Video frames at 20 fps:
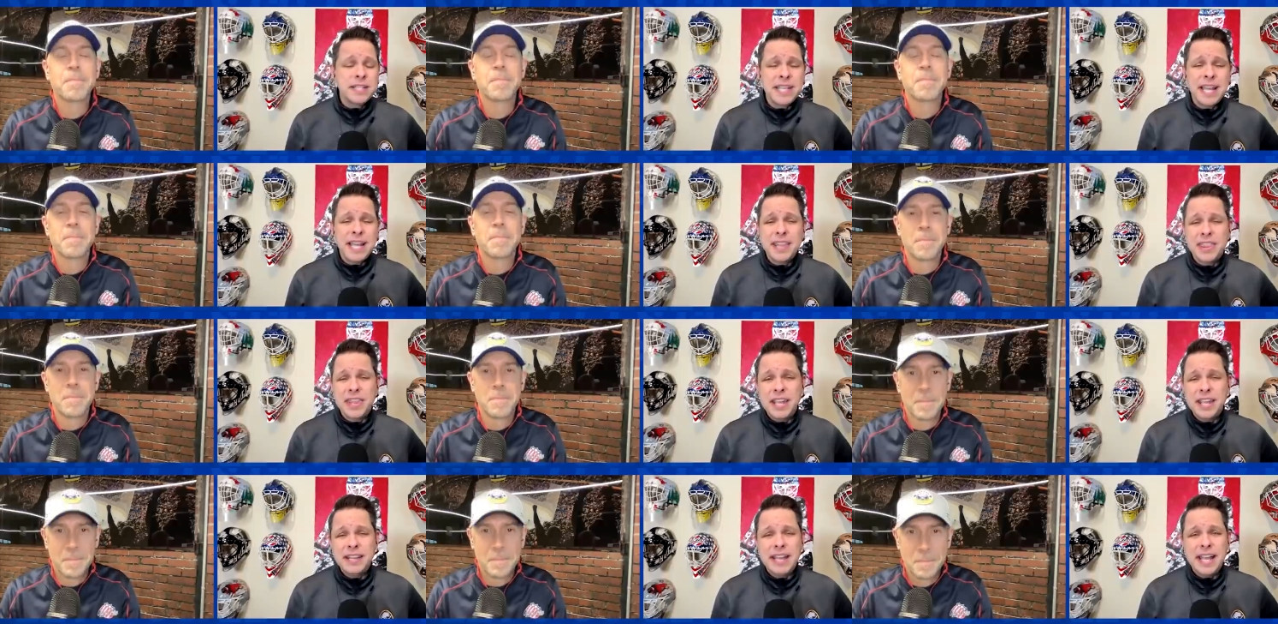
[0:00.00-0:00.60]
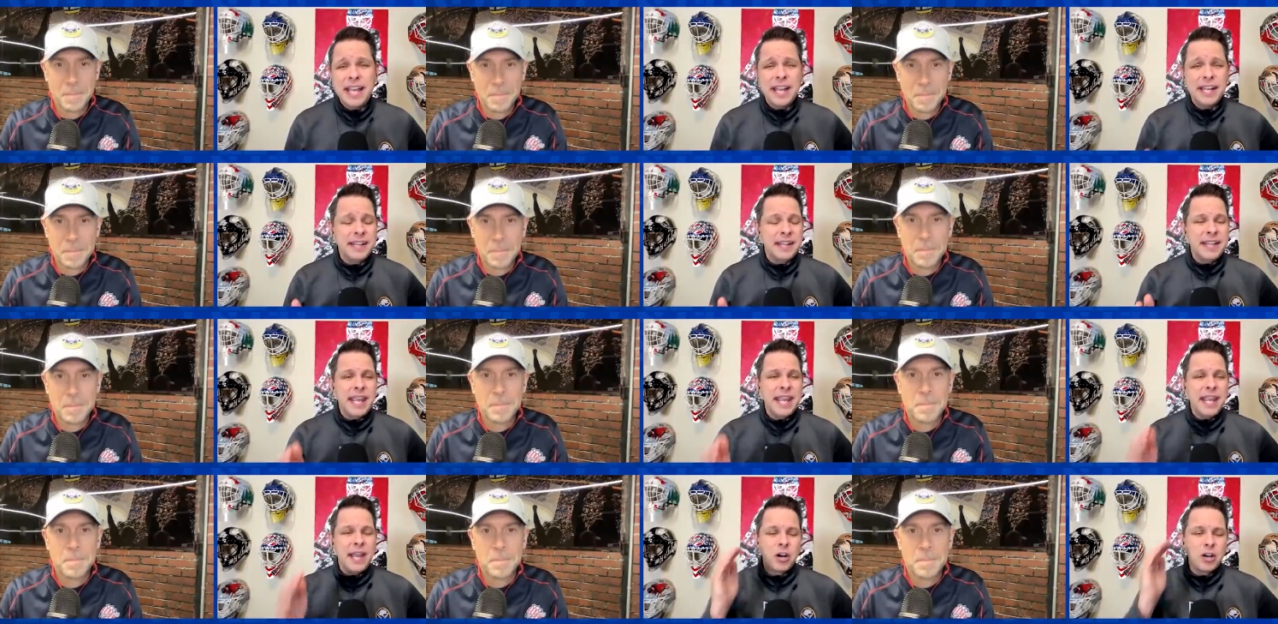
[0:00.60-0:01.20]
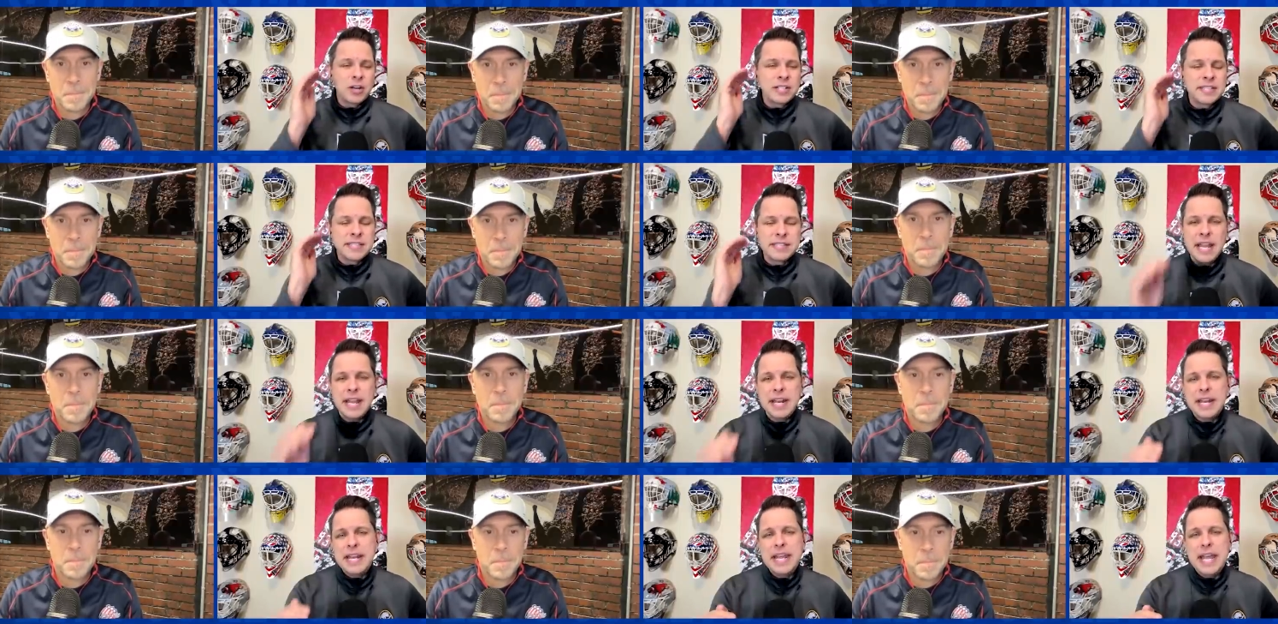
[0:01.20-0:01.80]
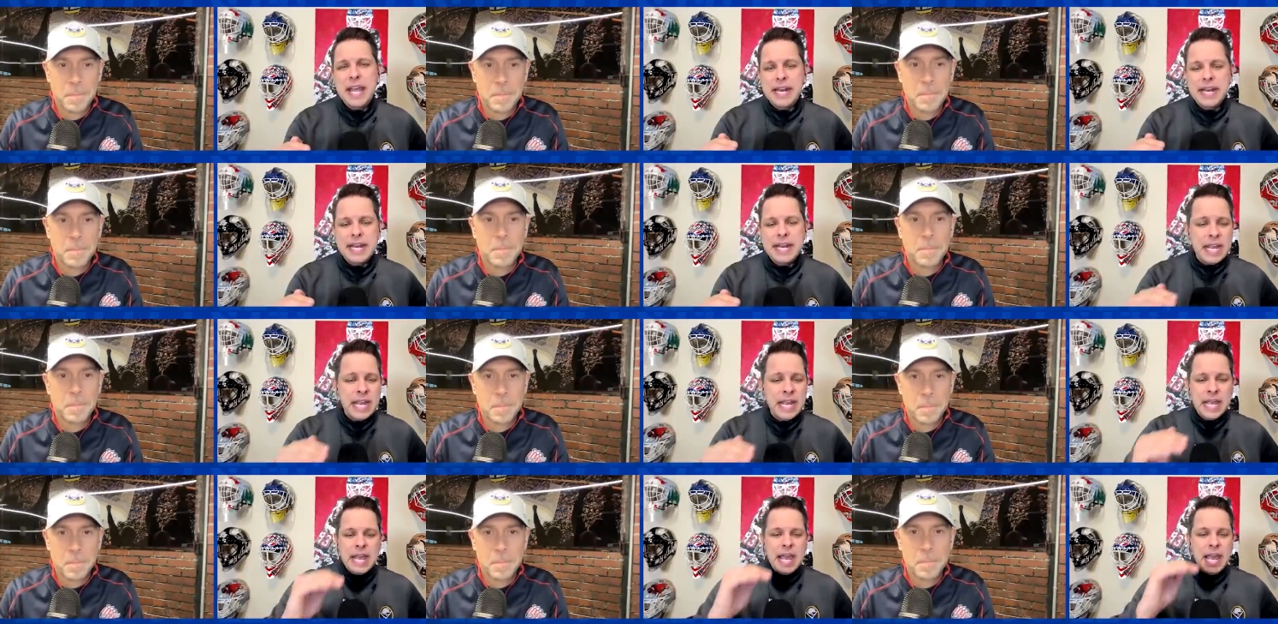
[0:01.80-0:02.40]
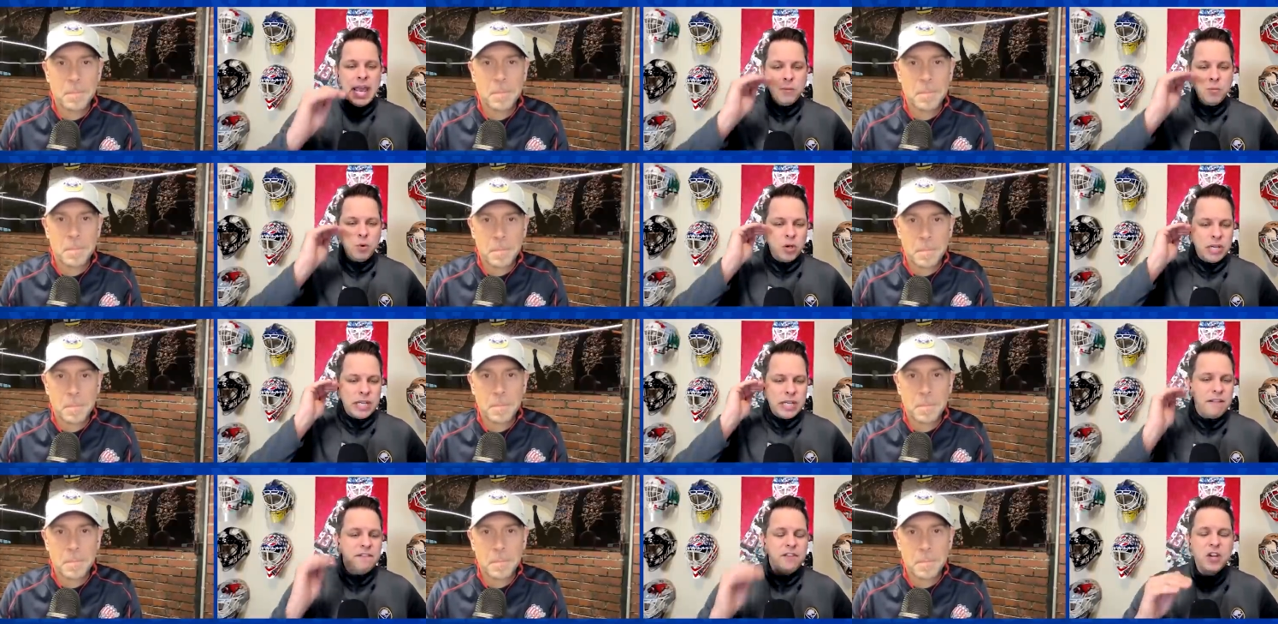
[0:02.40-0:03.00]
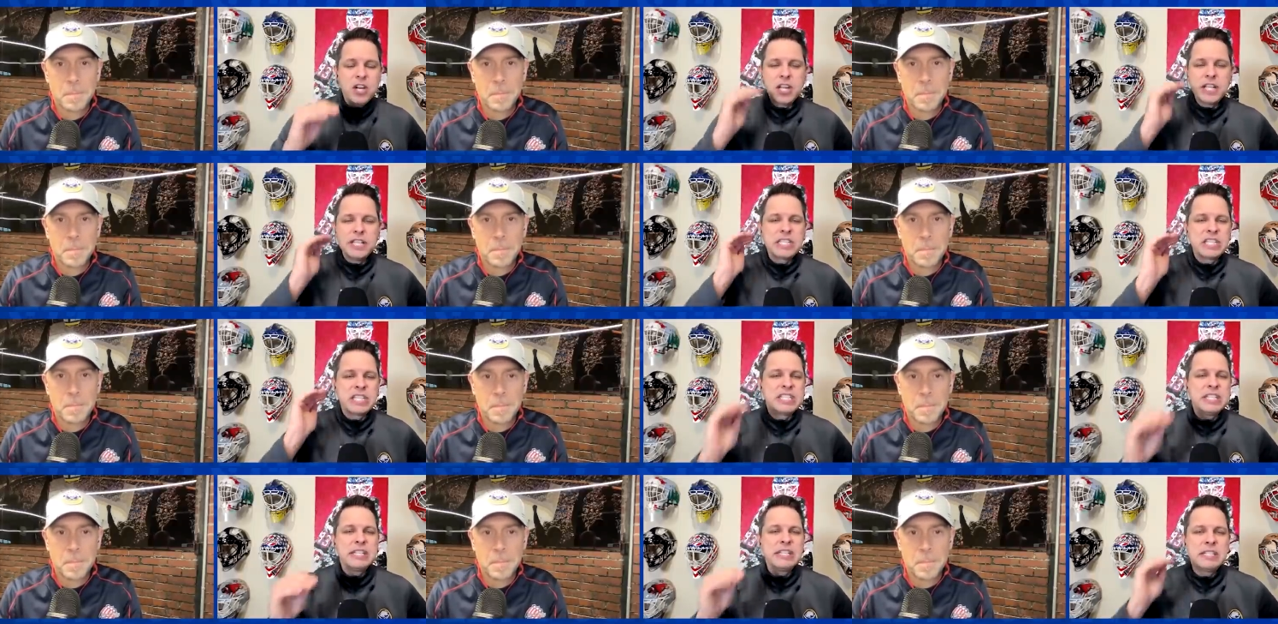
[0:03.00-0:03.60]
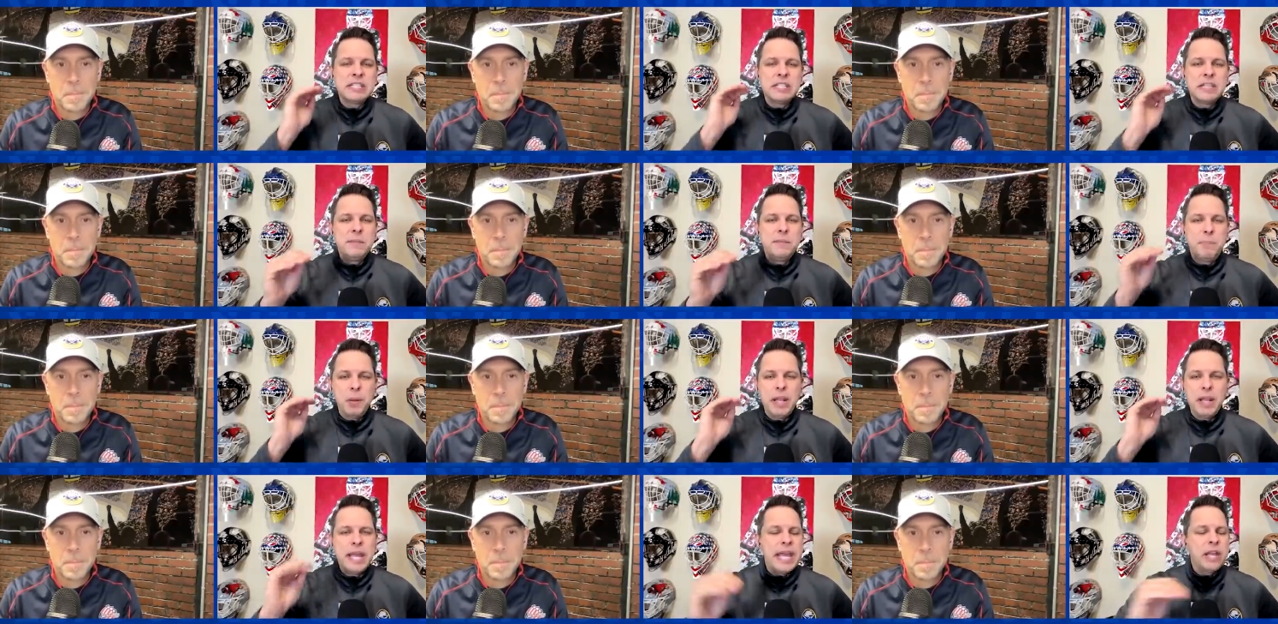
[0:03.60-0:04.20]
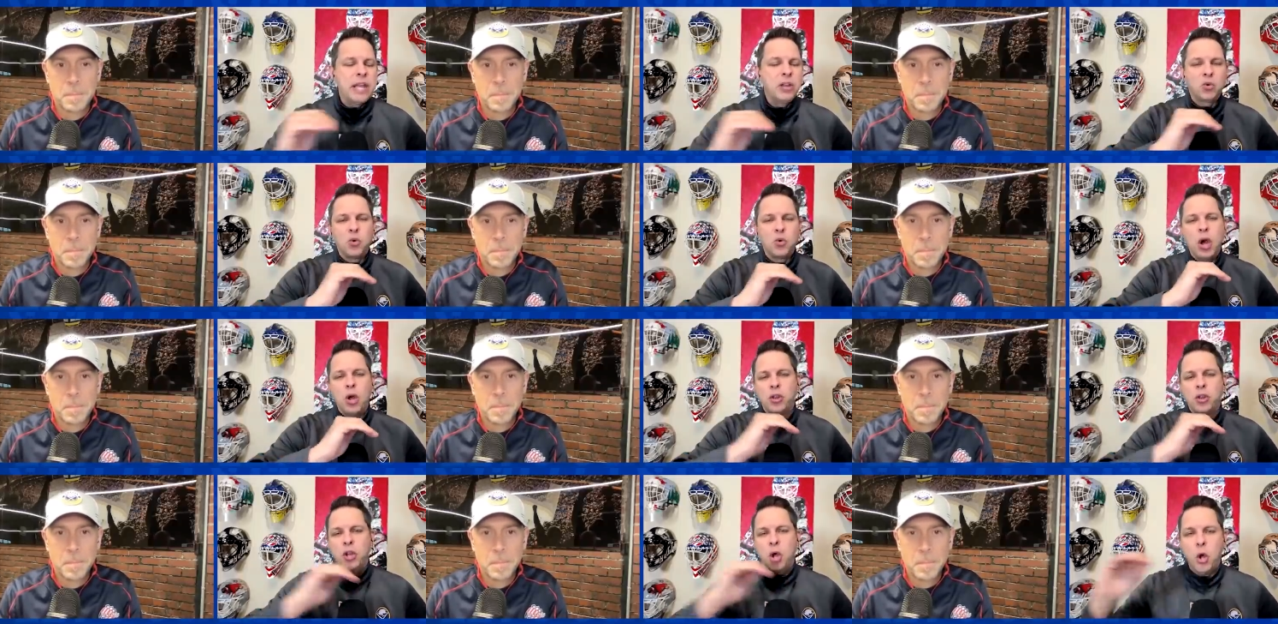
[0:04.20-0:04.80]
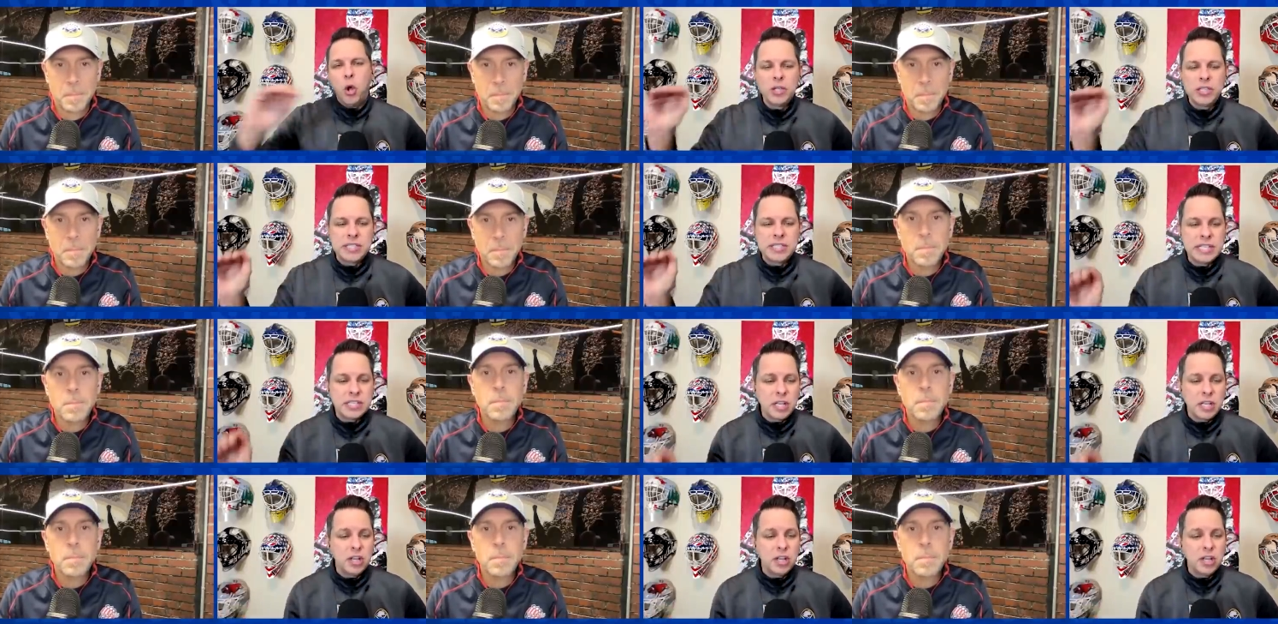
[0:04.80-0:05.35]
Speaker 1: I think that they are steady Eddie and will give you consistent play throughout the whole season.